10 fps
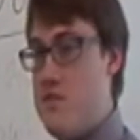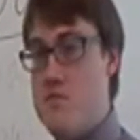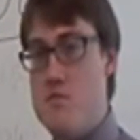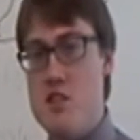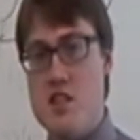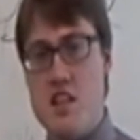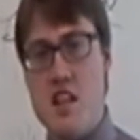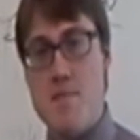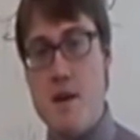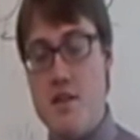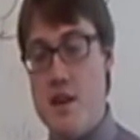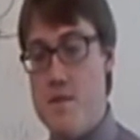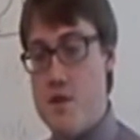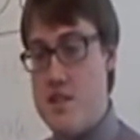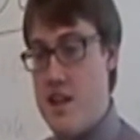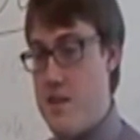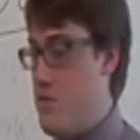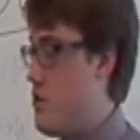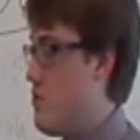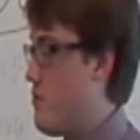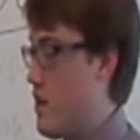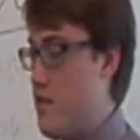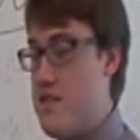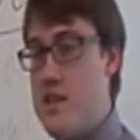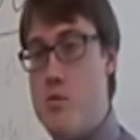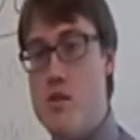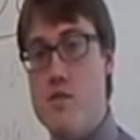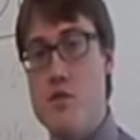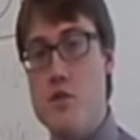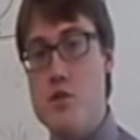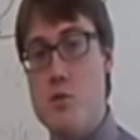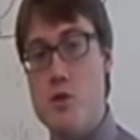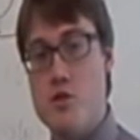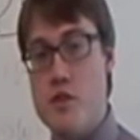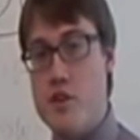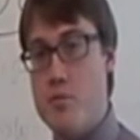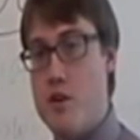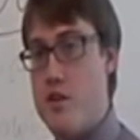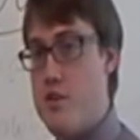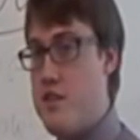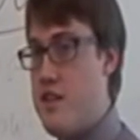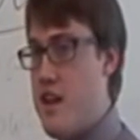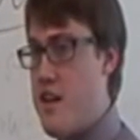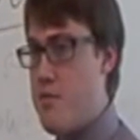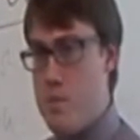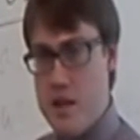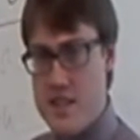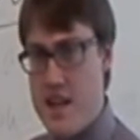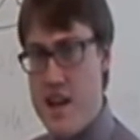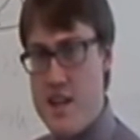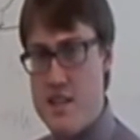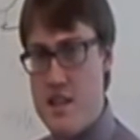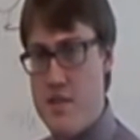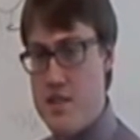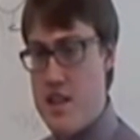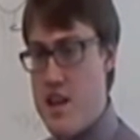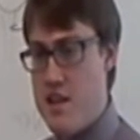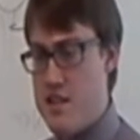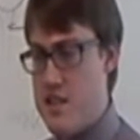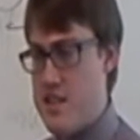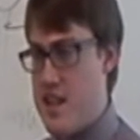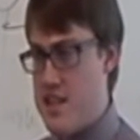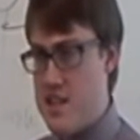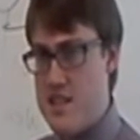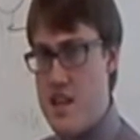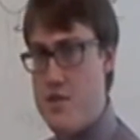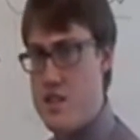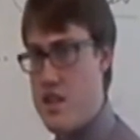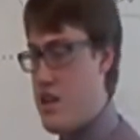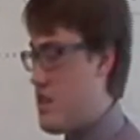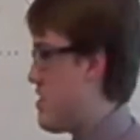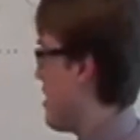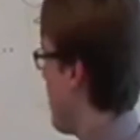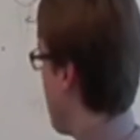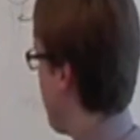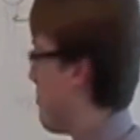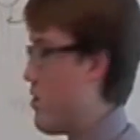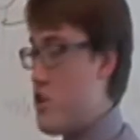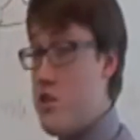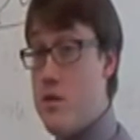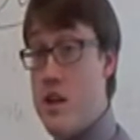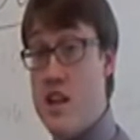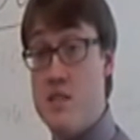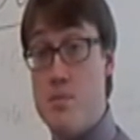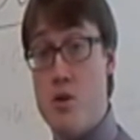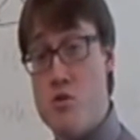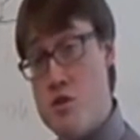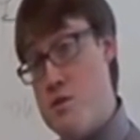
Just think about that for a second. Would you forgive someone for torturing your brother to death, ripping his eyes out of his head, his intestines out of his guts, if he bought you a nice boat?